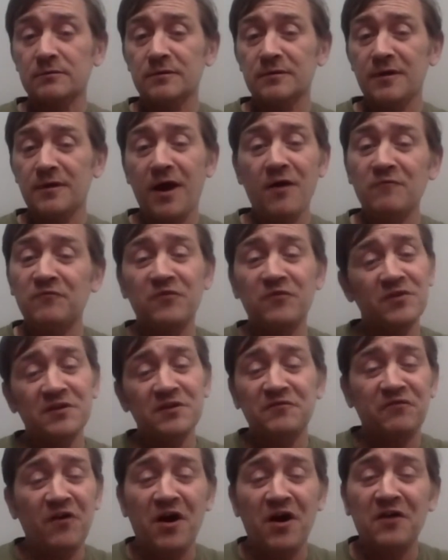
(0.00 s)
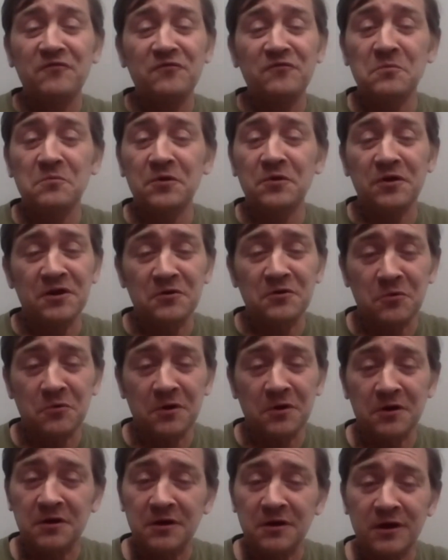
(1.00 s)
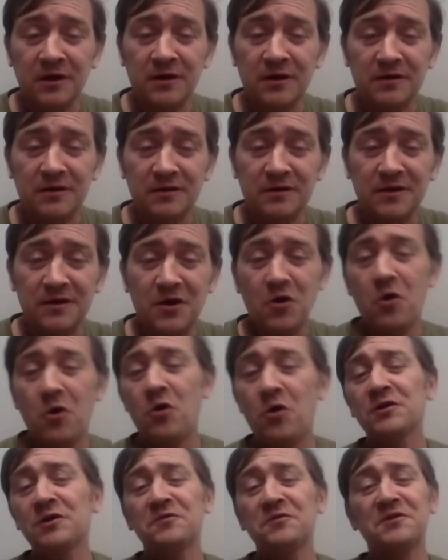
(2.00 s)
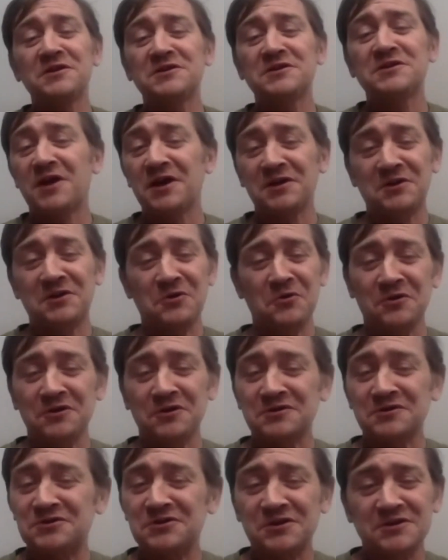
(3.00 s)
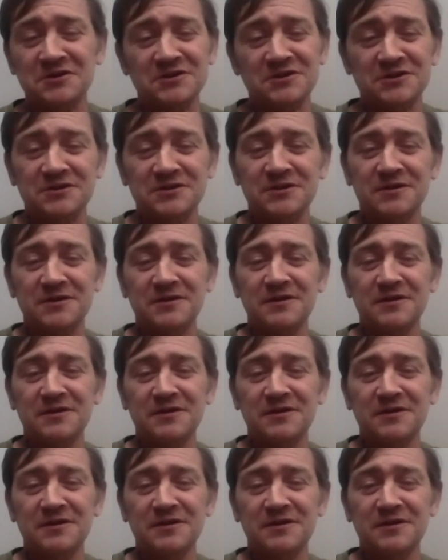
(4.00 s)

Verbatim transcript: Yeah. I'm very far from the right wing, yeah. All of these ideologies.